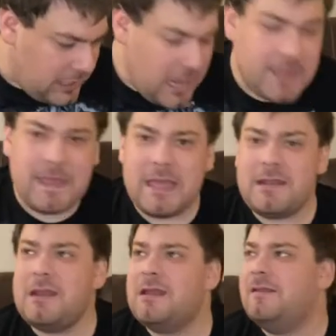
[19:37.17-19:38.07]
And
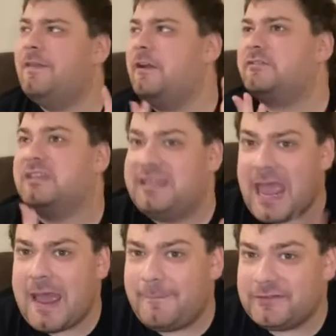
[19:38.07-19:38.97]
then there's
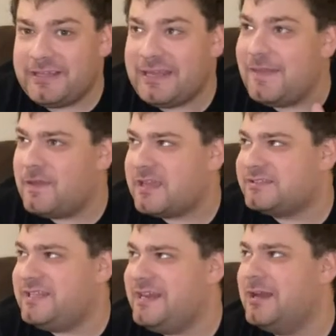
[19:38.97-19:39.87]
gambling in the
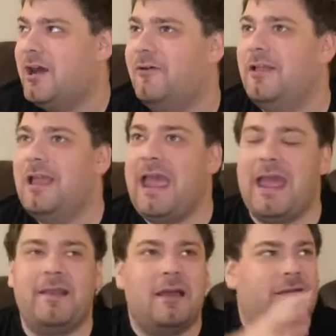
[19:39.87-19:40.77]
casino,
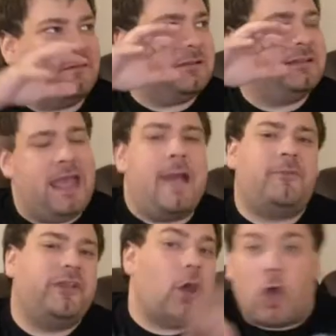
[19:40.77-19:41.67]
and
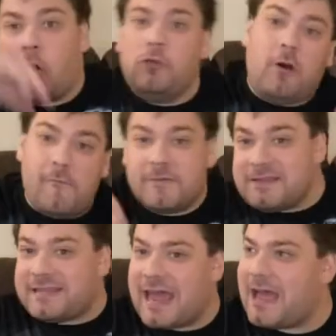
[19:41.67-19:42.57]
gambling all over the
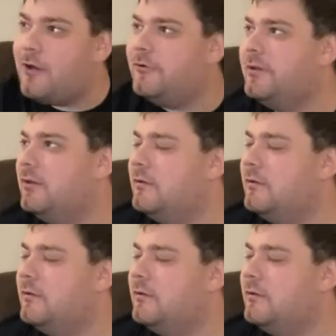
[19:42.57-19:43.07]
town